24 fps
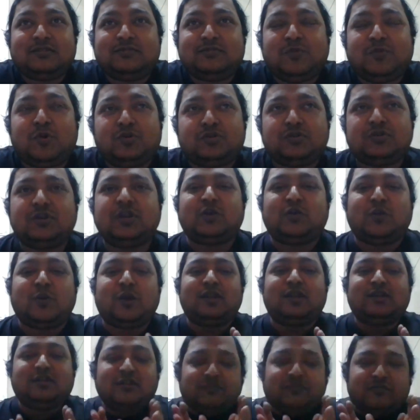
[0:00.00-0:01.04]
both
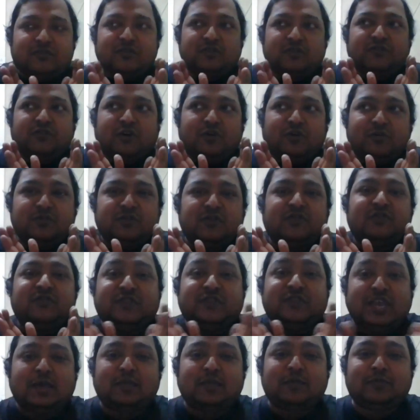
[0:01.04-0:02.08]
require different forms
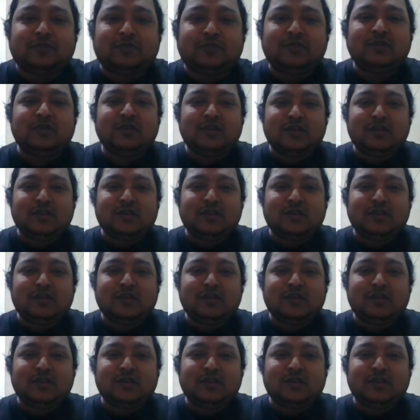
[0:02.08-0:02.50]
of depth,